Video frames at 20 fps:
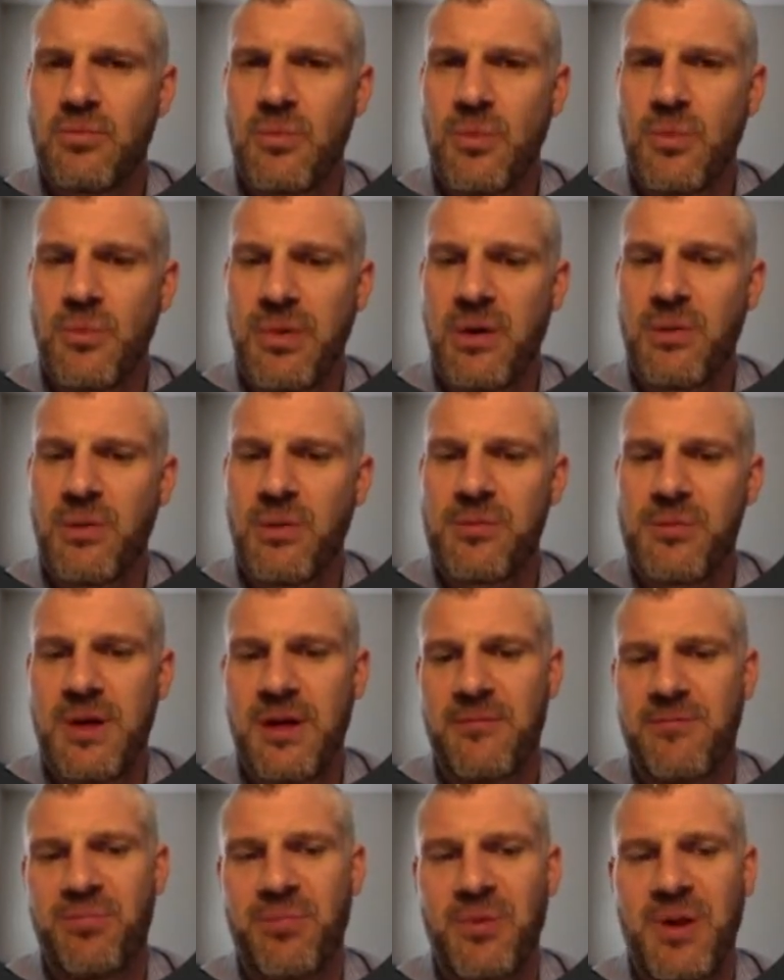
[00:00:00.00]
Bear with
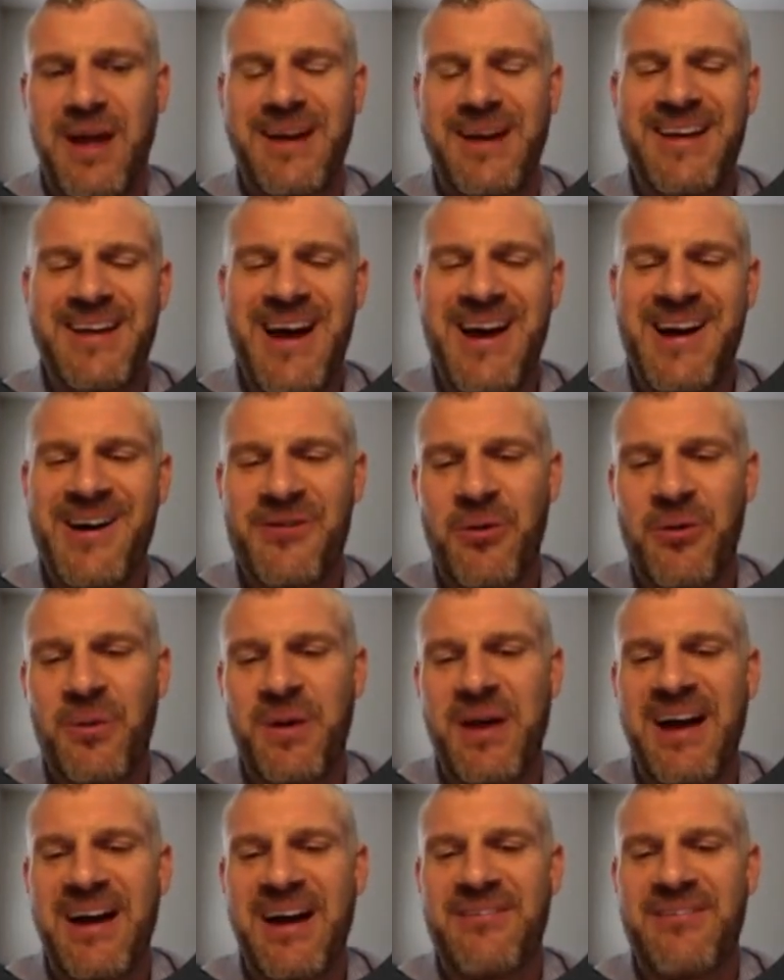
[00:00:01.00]
me. Okay, now what we
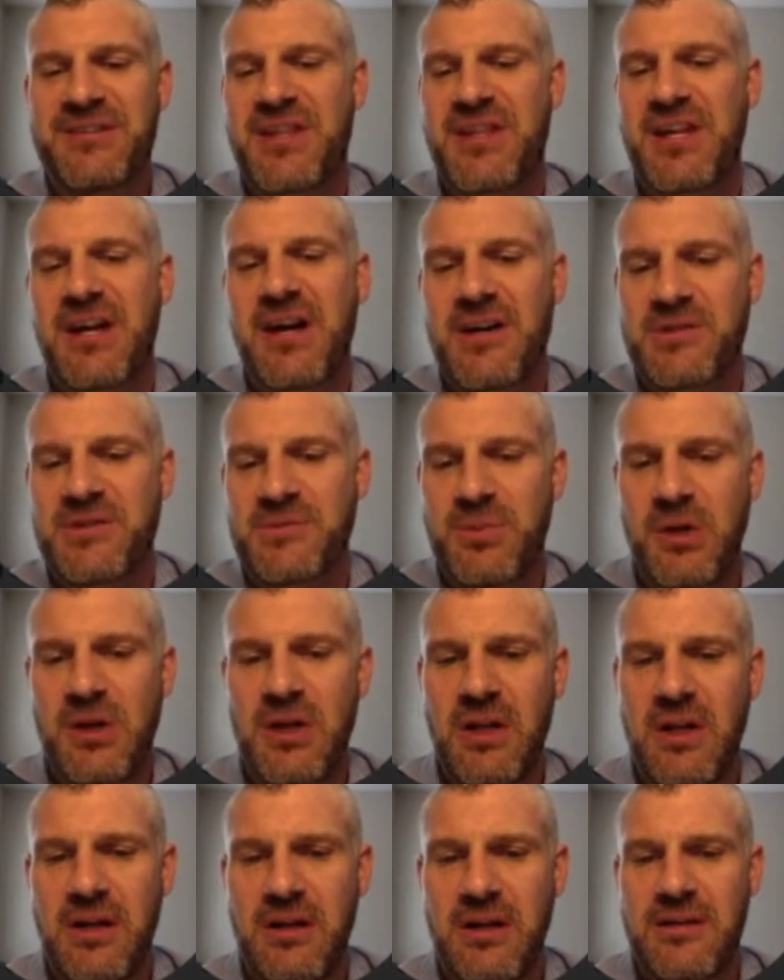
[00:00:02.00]
have is the cost per
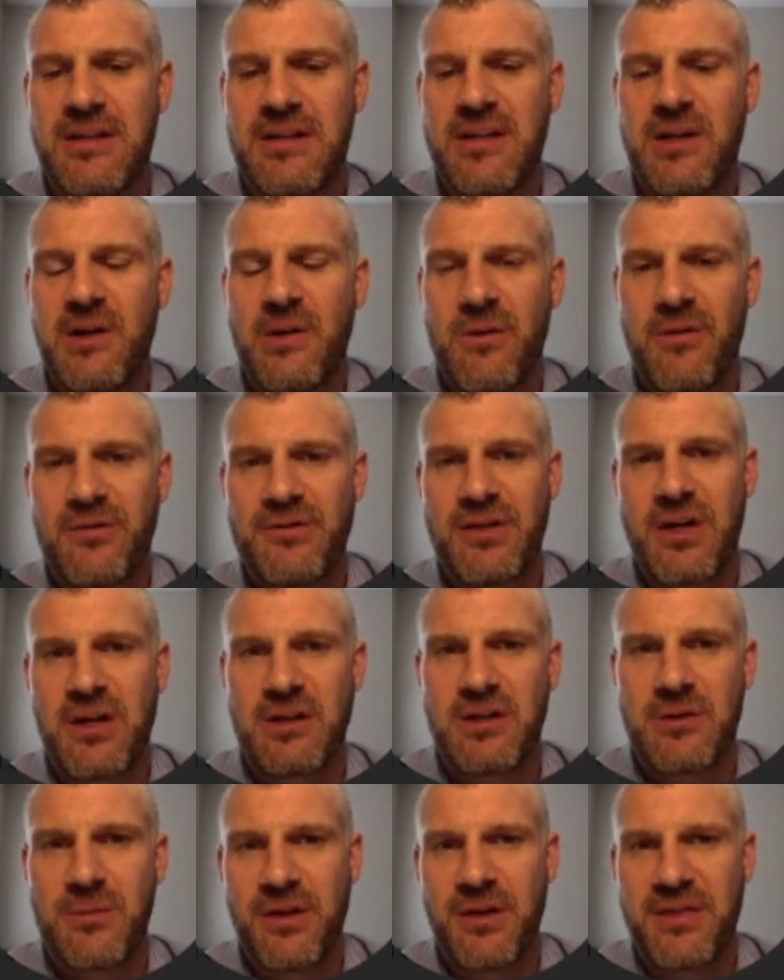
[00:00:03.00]
click. We talked
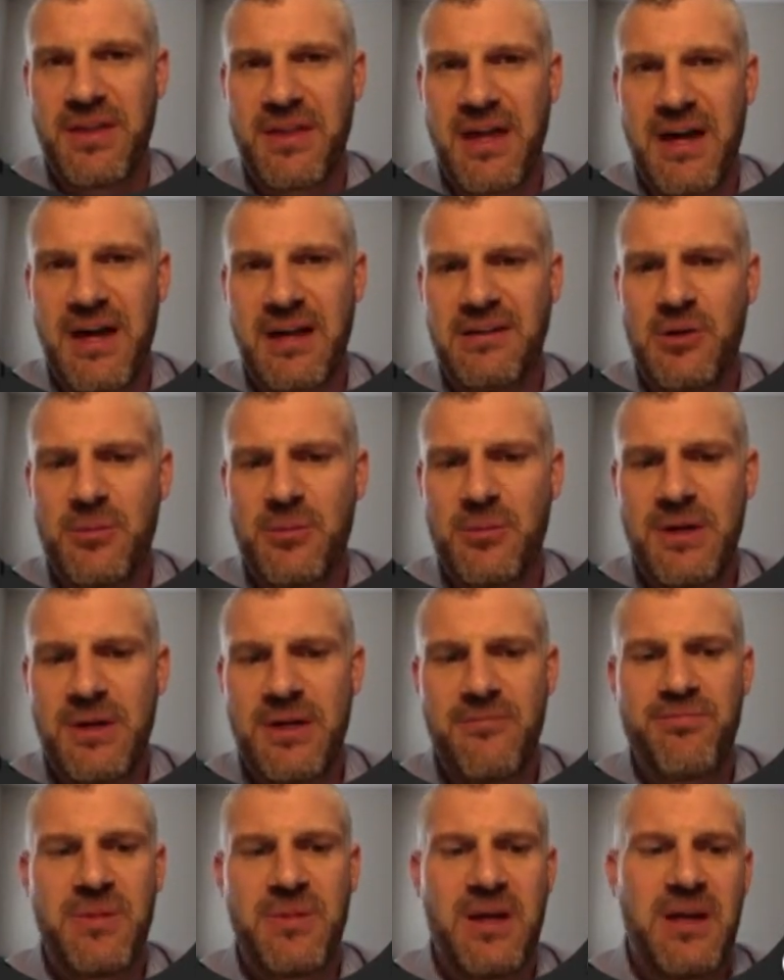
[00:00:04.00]
about that a little bit.
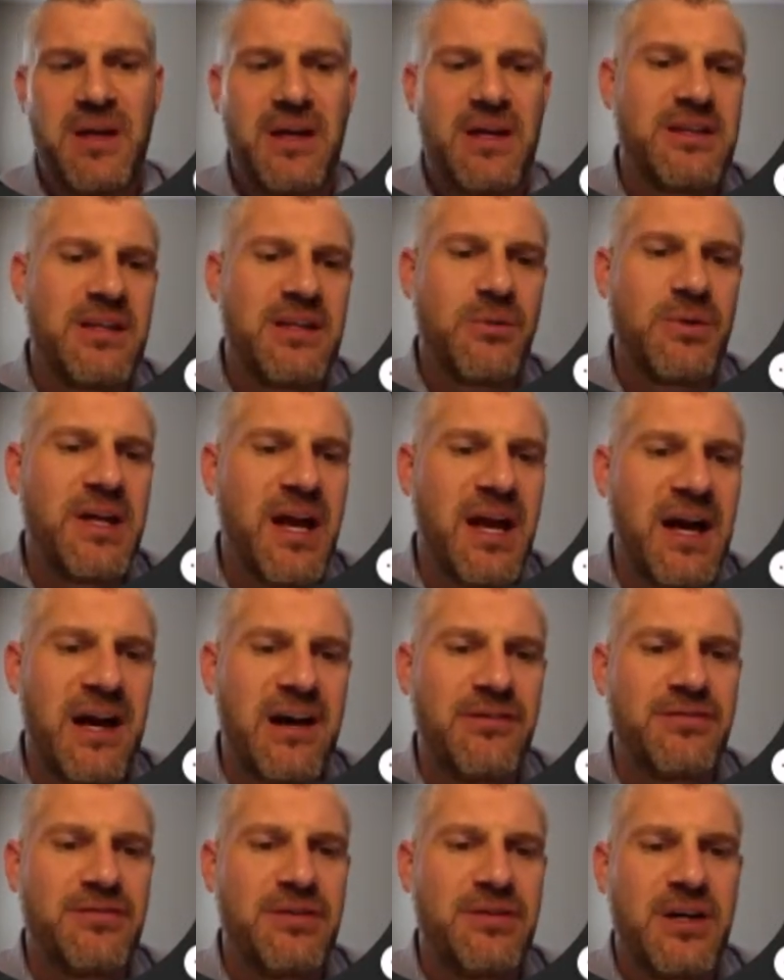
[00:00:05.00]
And then we
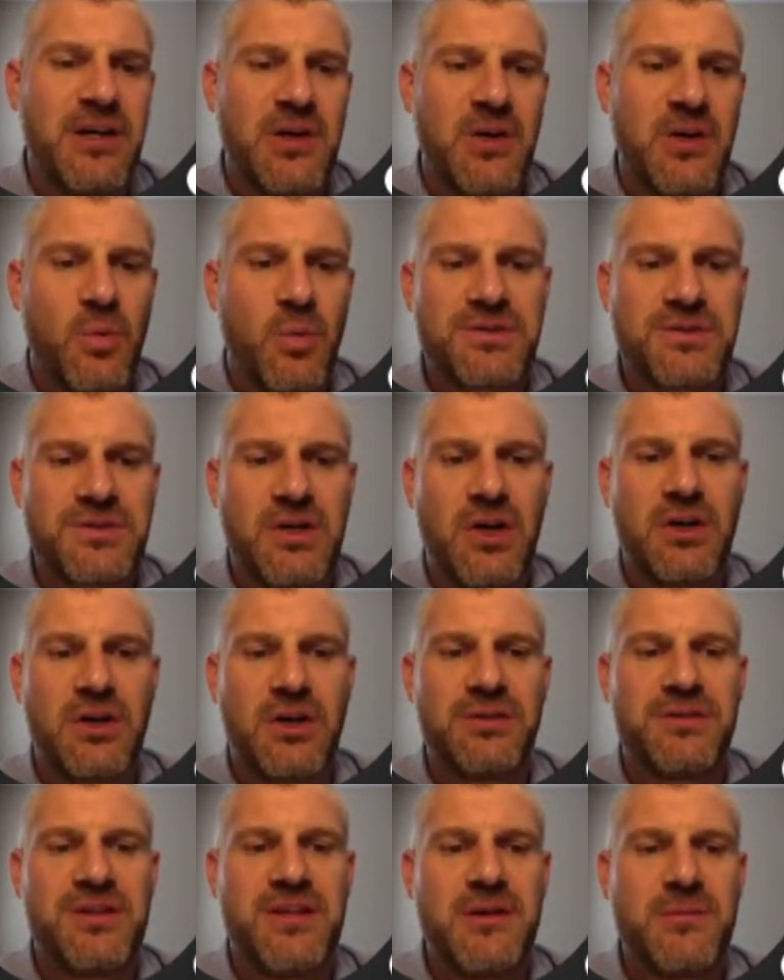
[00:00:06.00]
have what's
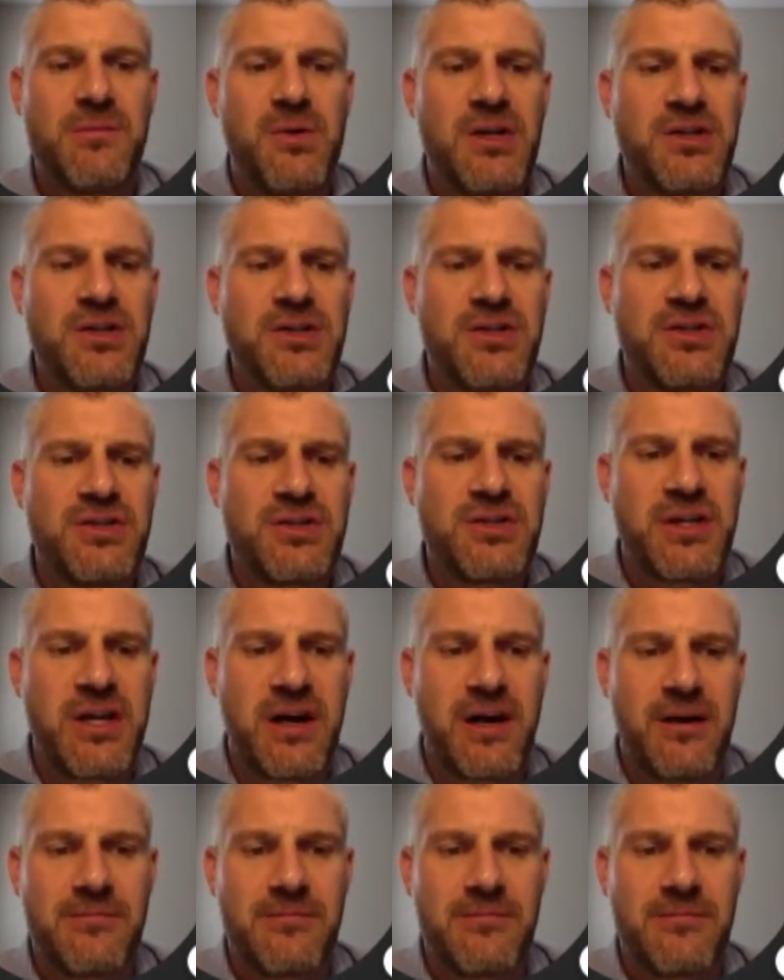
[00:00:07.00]
called the impression share,